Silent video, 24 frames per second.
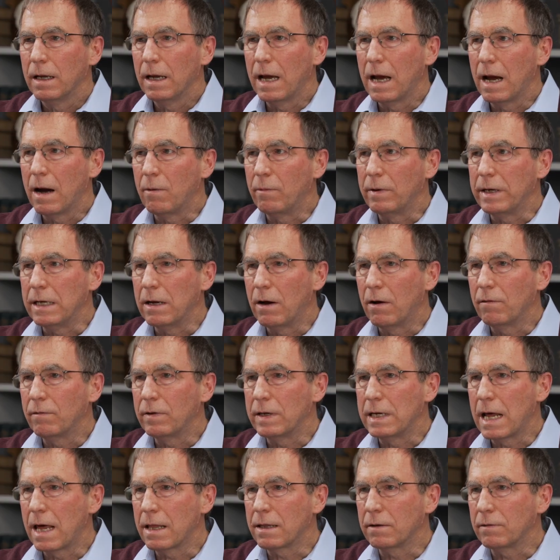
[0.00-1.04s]
Uh, we know of
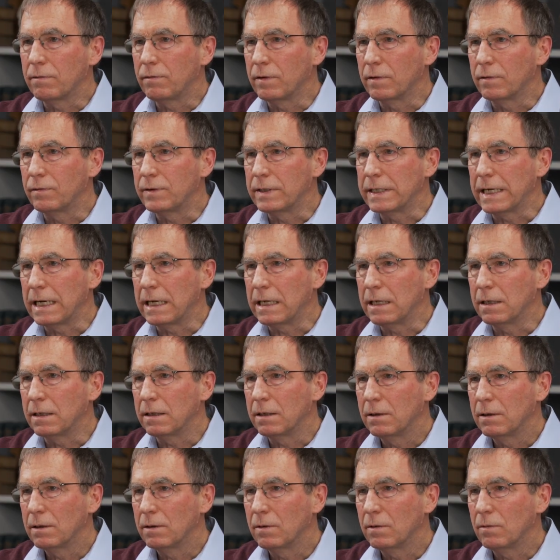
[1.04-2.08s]
another 15
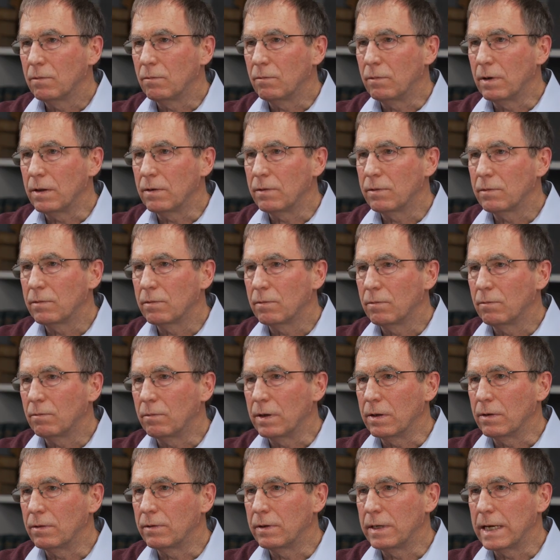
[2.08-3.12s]
with,
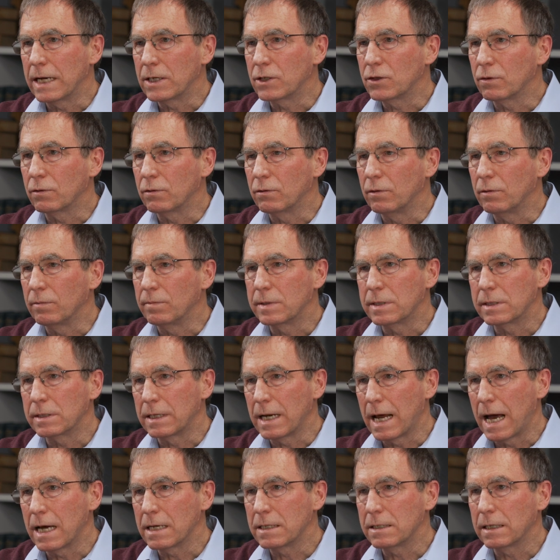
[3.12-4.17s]
with national groups
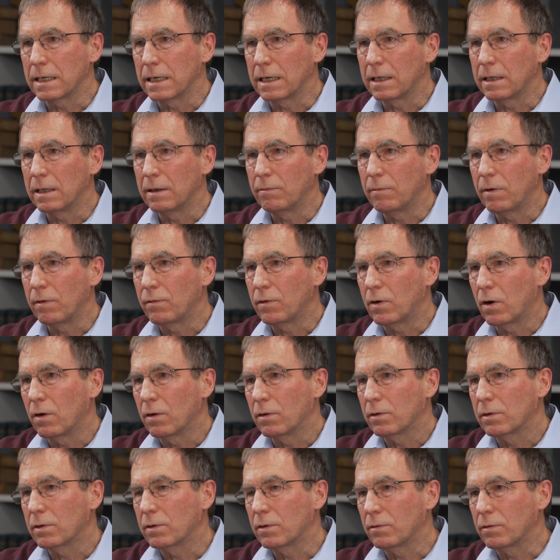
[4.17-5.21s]
starting, and then we've
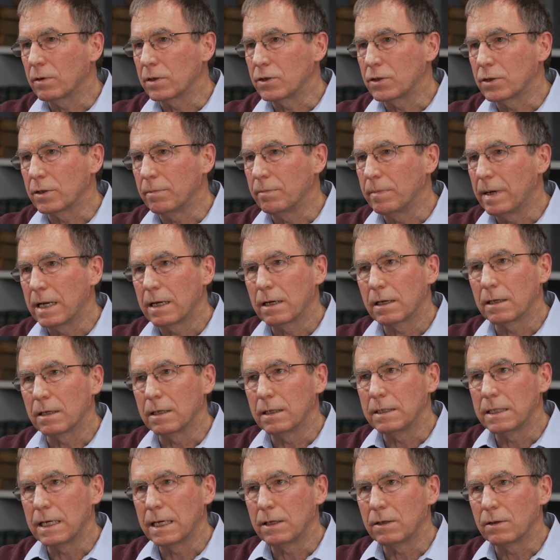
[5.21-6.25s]
got Christian medical
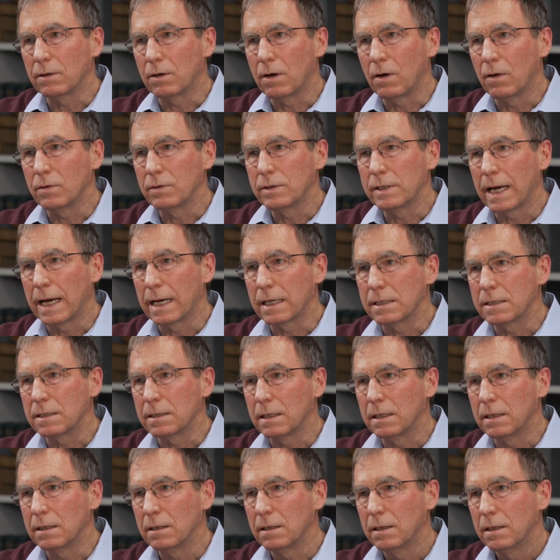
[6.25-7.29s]
and dental contacts
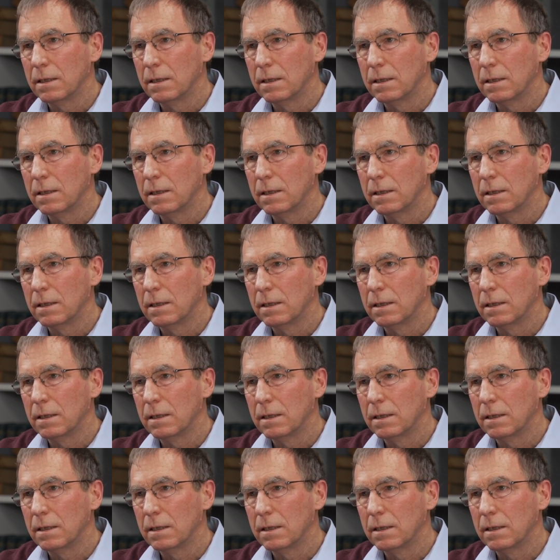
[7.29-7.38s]
in